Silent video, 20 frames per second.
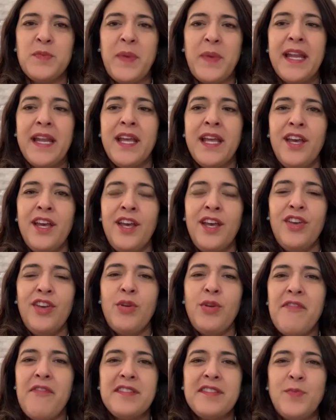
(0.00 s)
But
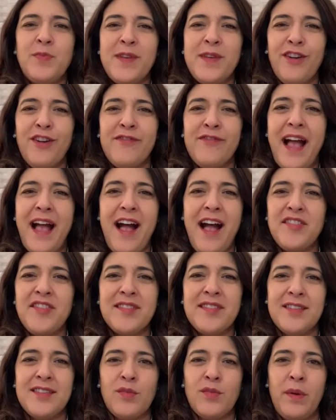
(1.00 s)
you have a Speaker of the House
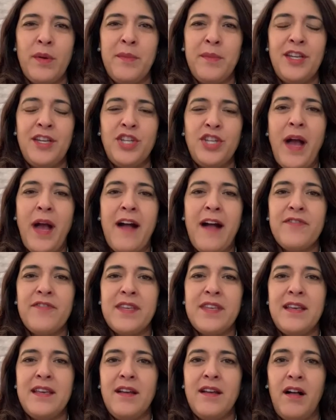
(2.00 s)
that's a woman. You have
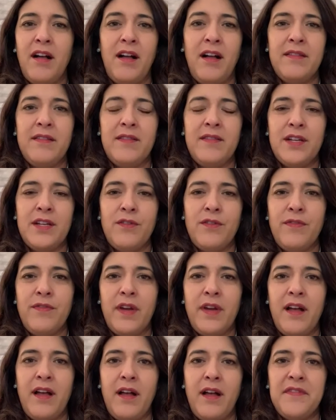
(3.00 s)
the, on
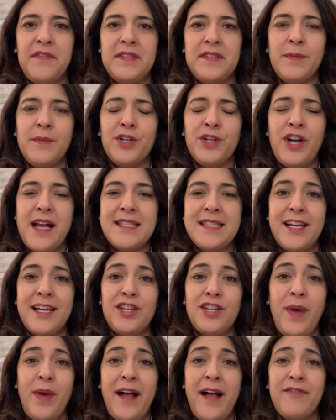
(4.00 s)
the Democrat
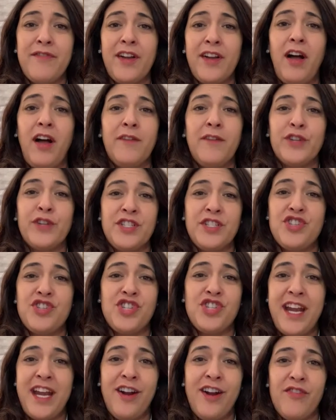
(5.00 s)
side, you have the conference
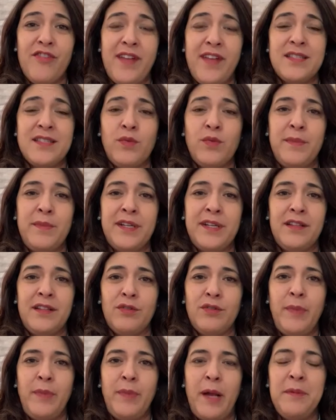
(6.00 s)
chair that's a woman on the
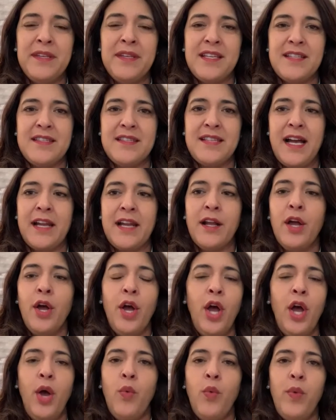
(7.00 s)
Republican side.
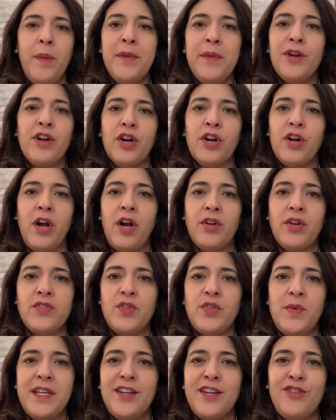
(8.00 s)
Women are
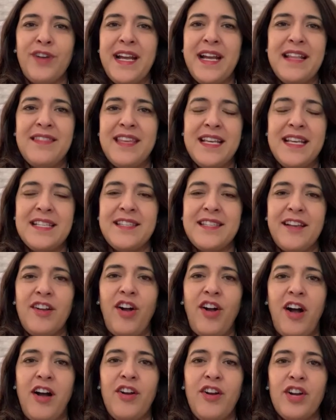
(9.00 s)
doing great things in
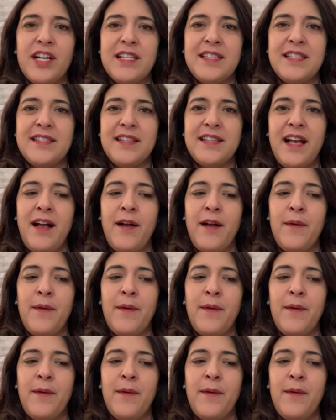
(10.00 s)
Congress.